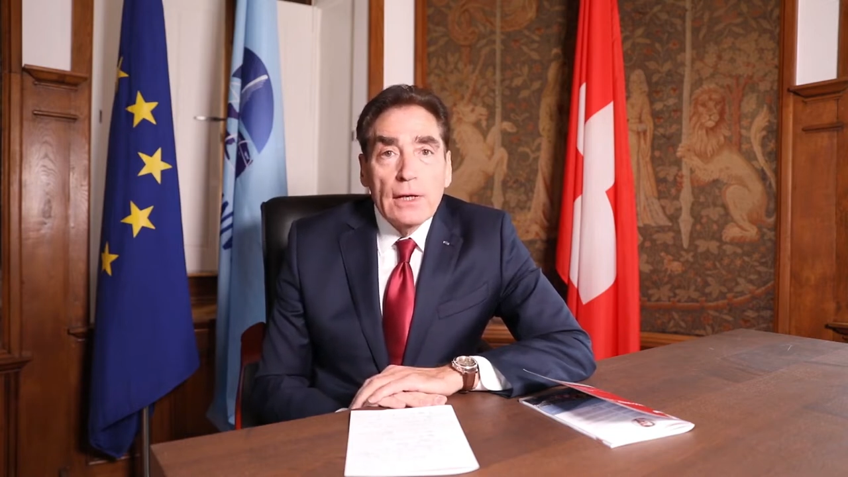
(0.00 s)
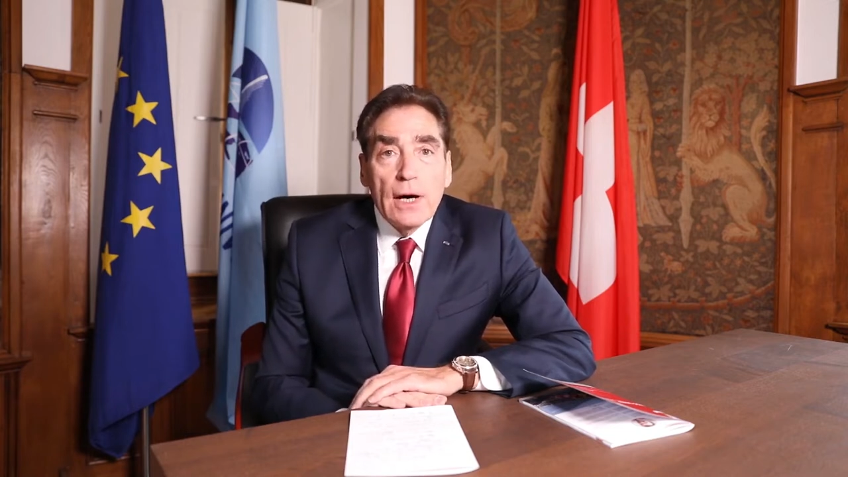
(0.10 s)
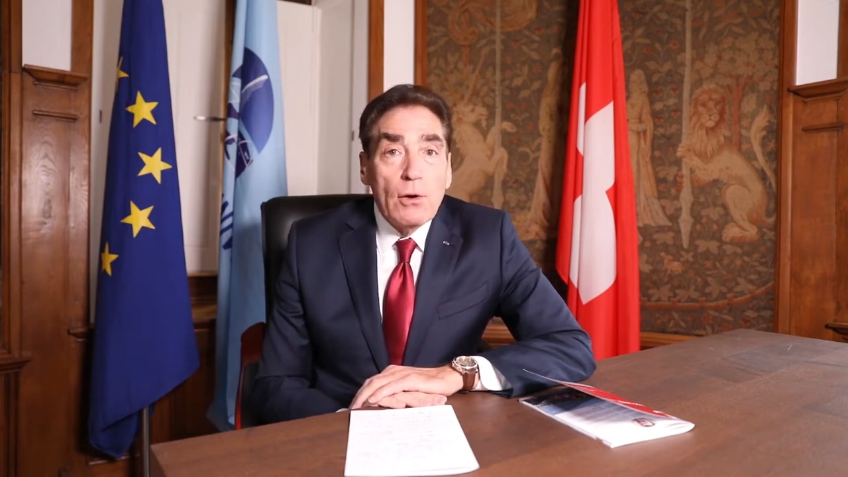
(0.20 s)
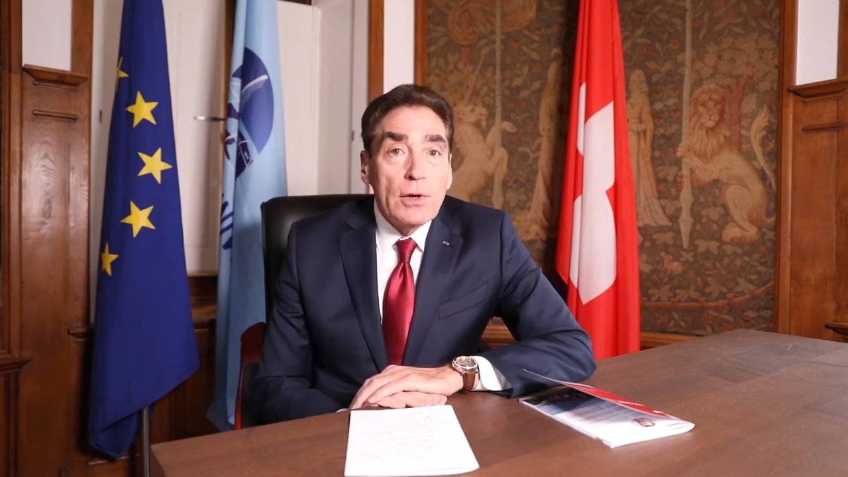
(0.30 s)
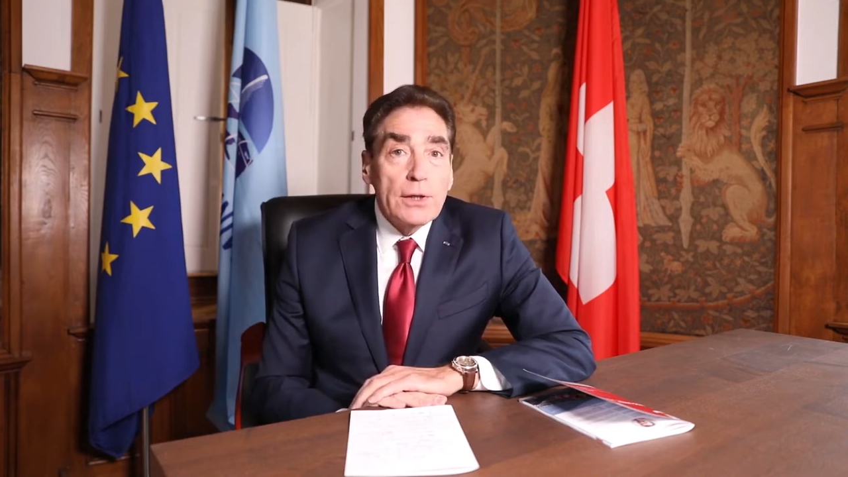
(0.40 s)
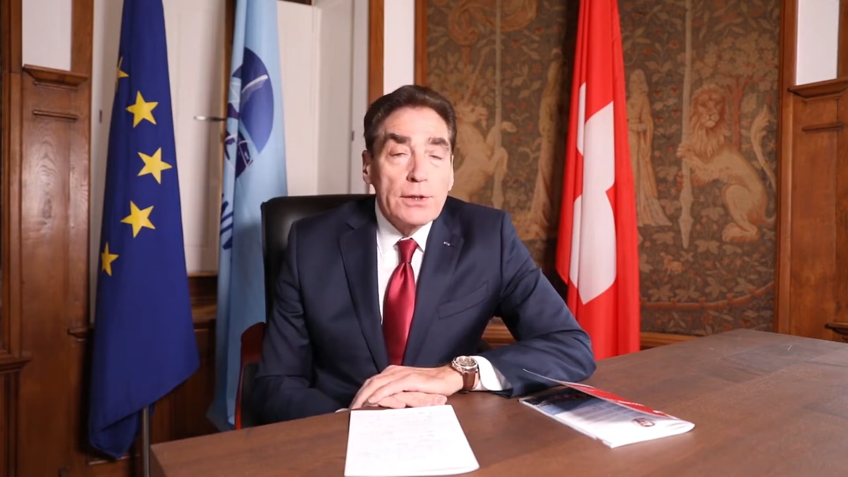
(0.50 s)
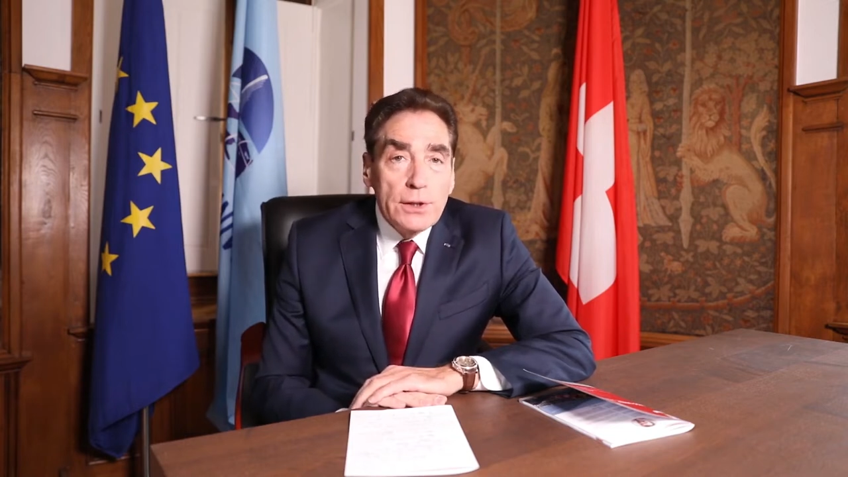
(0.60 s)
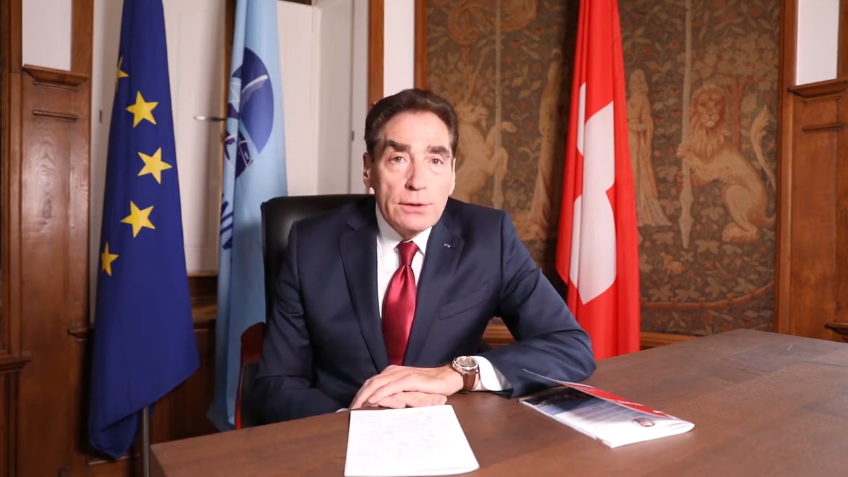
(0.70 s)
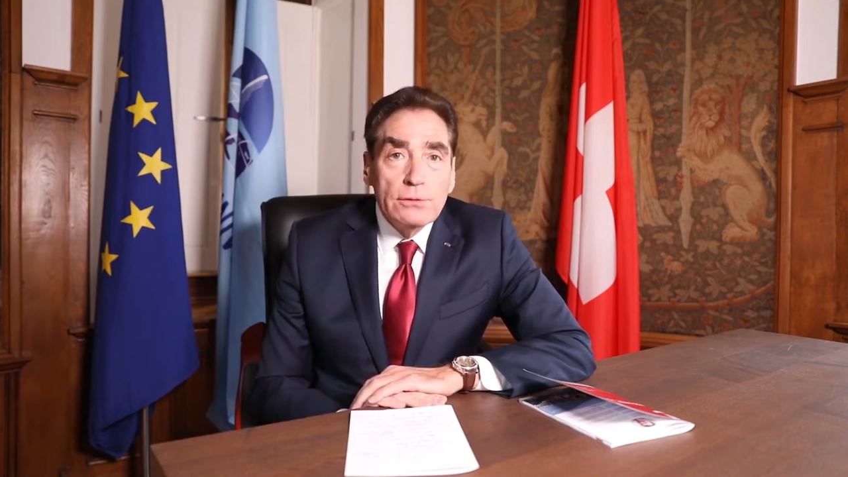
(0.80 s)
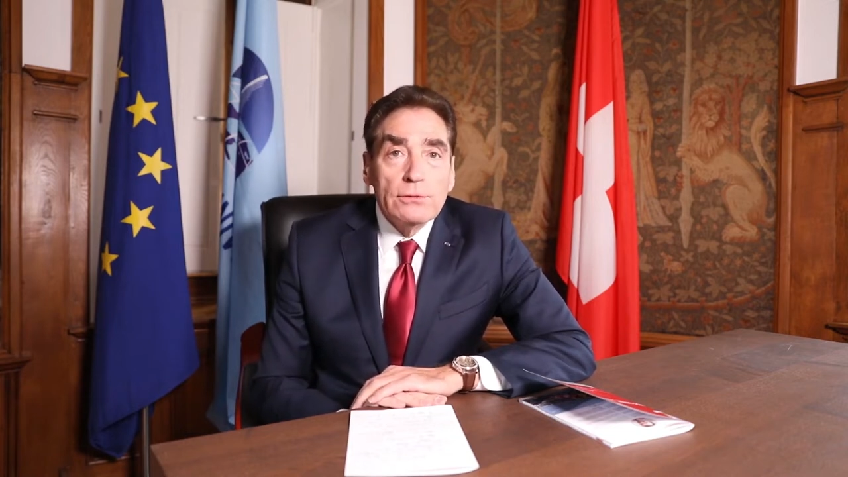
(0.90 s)
our
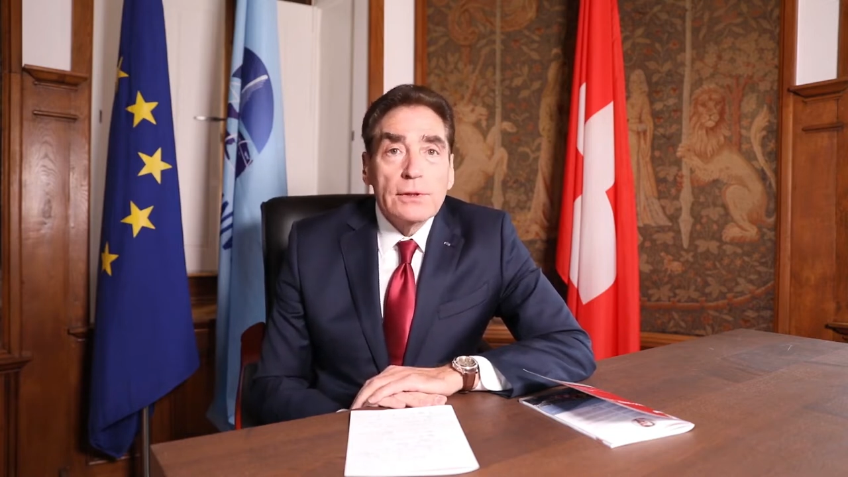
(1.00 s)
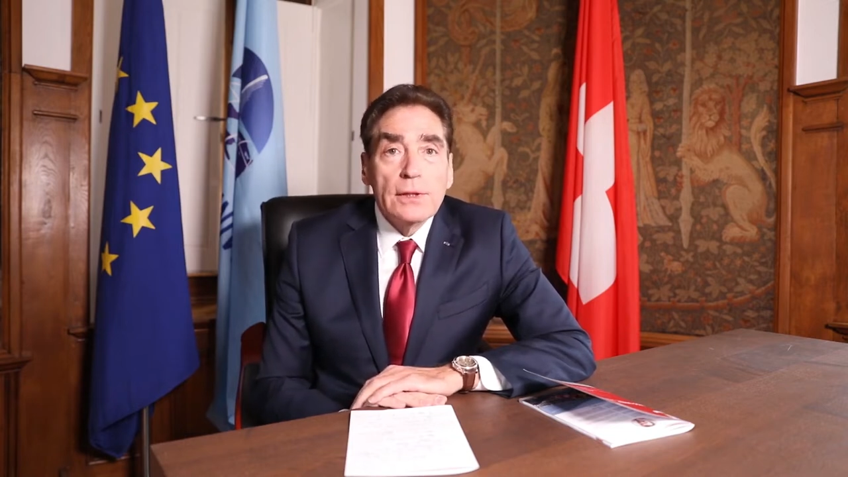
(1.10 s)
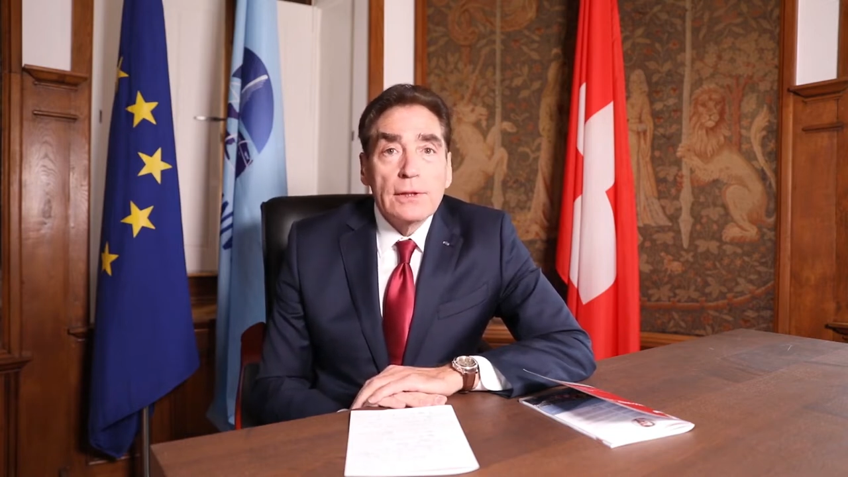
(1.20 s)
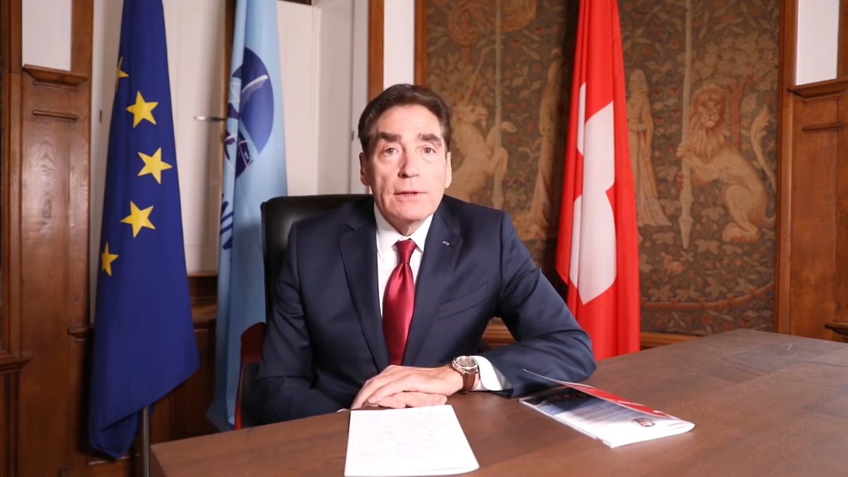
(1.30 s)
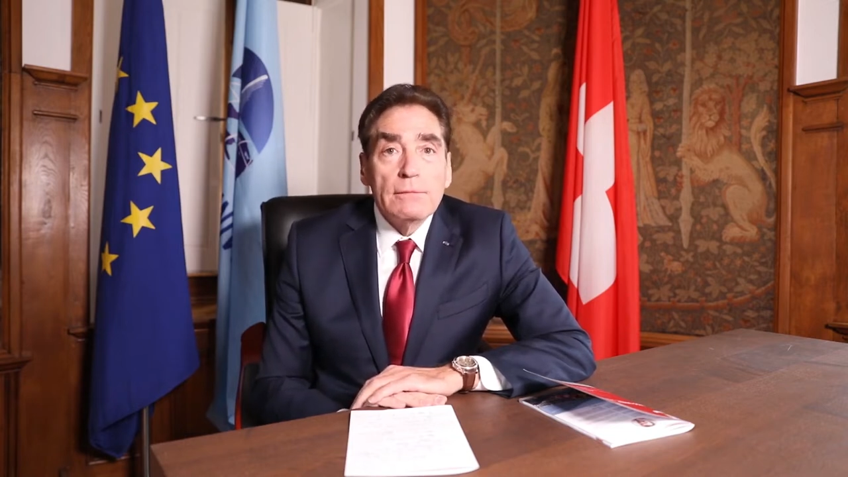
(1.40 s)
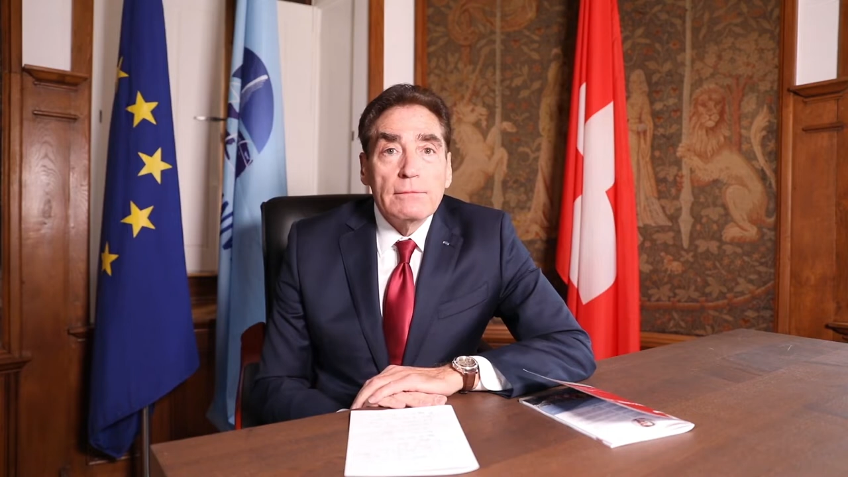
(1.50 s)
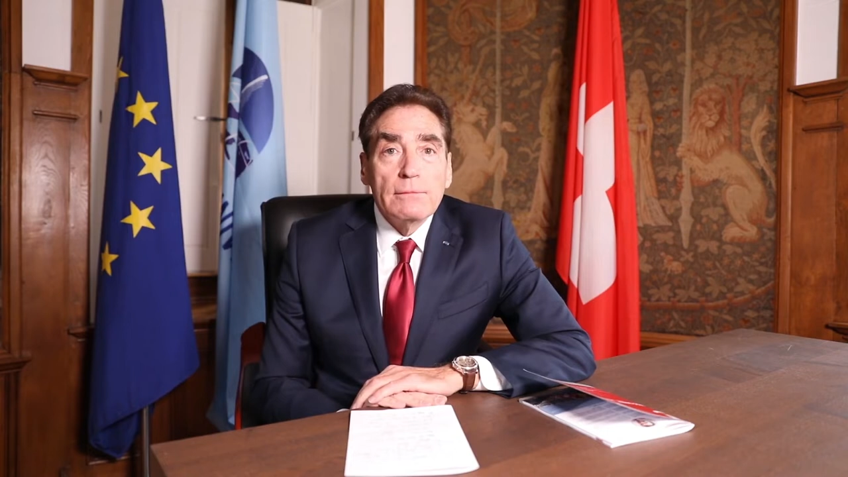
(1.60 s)
new uh,